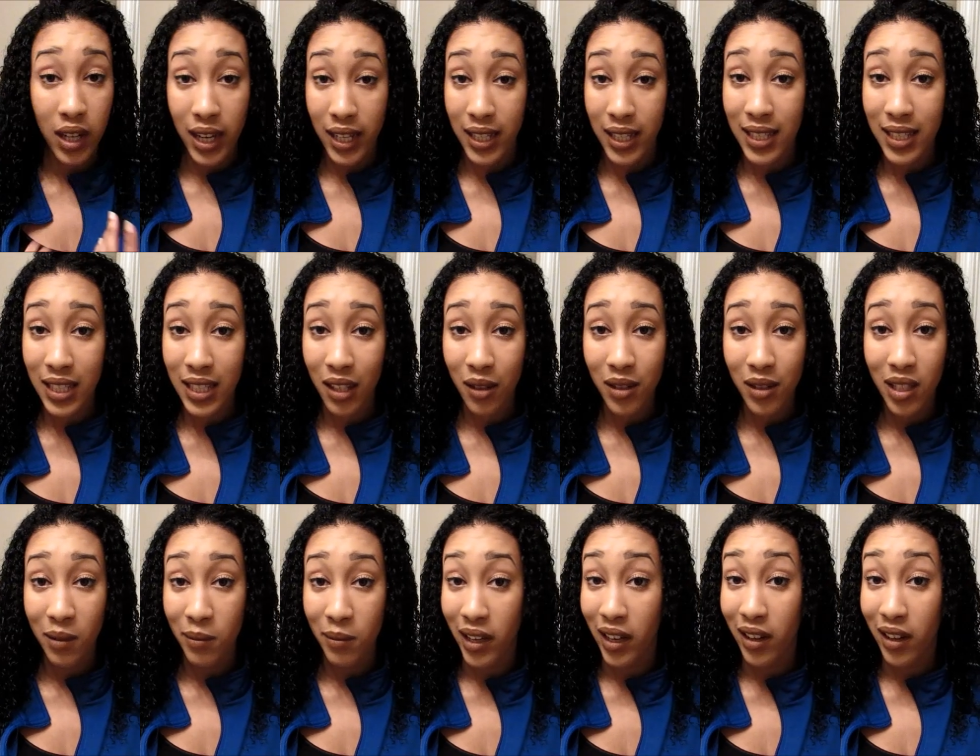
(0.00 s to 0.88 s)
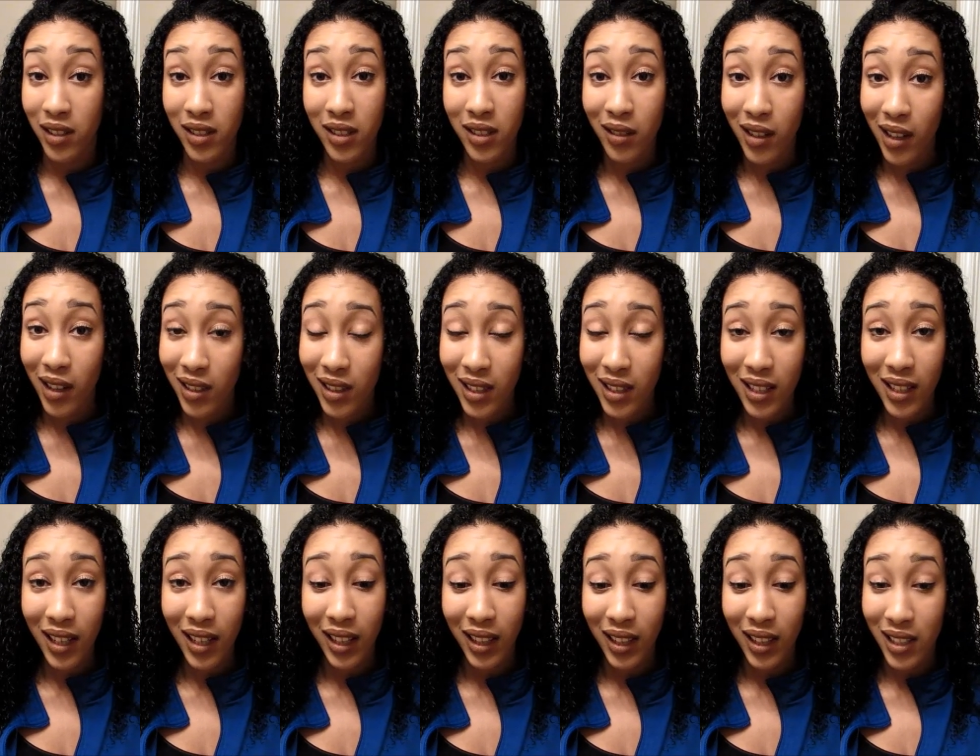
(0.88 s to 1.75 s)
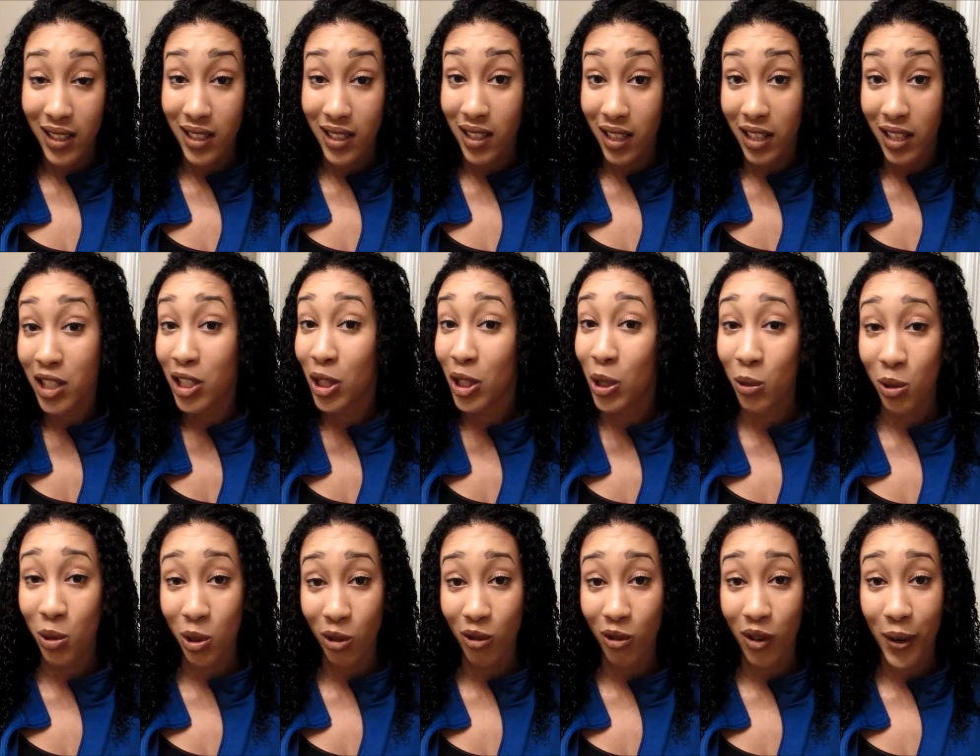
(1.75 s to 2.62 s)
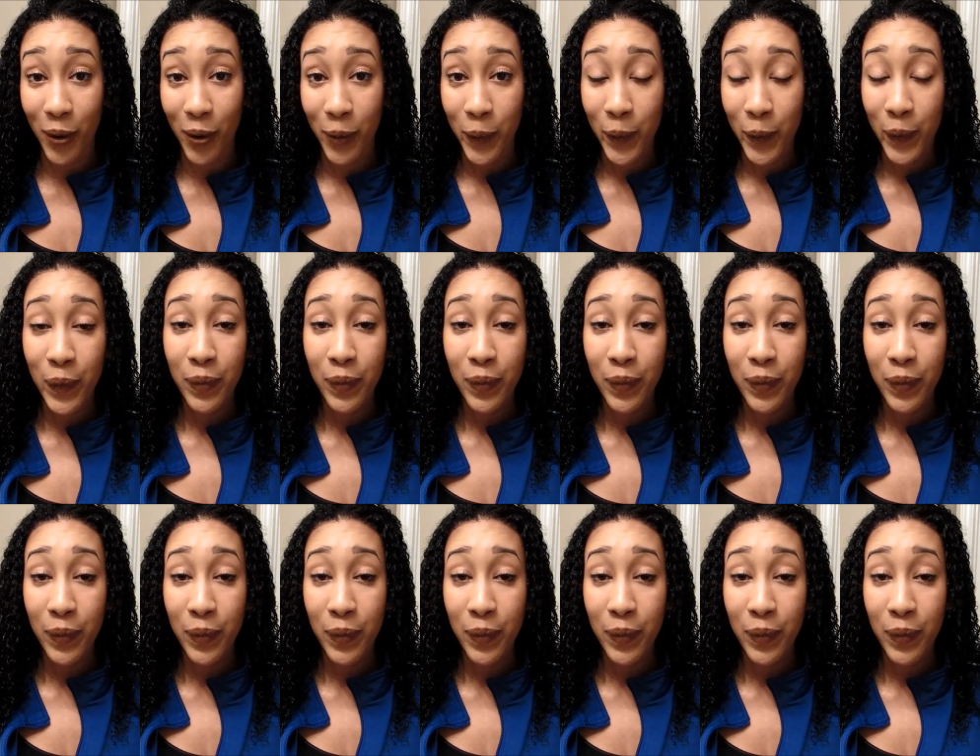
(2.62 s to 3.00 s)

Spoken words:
I can tell you is that my hair is still healthy and it continues to grow.